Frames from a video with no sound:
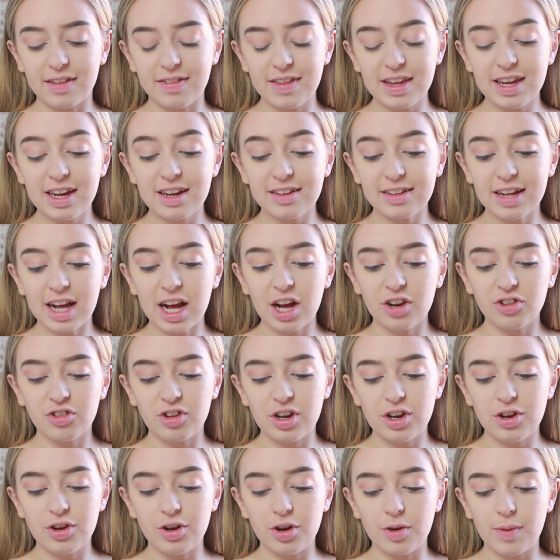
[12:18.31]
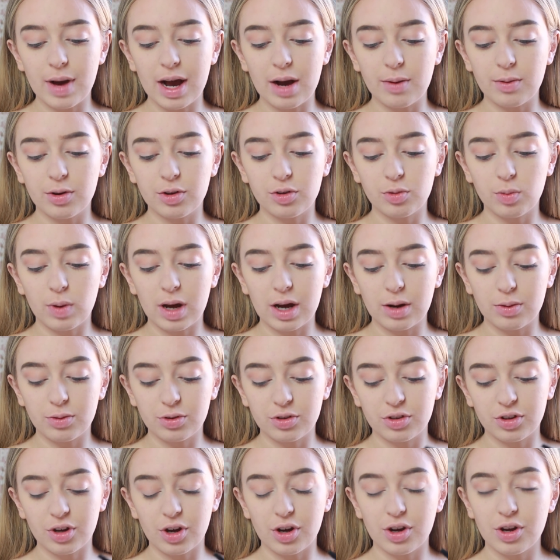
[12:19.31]
I think it's actually new out as well,
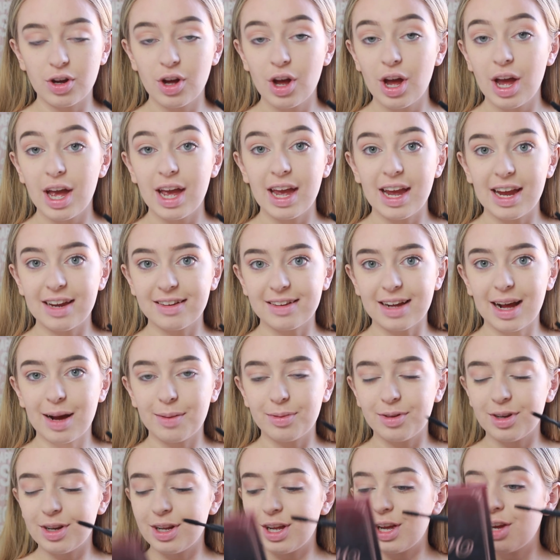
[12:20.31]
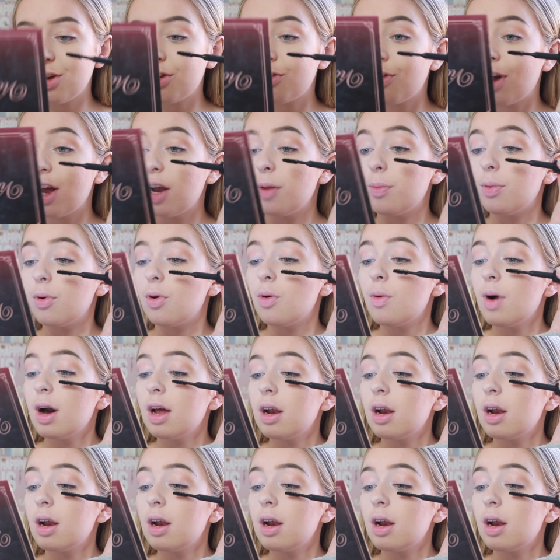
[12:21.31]
so it's absolutely incredible.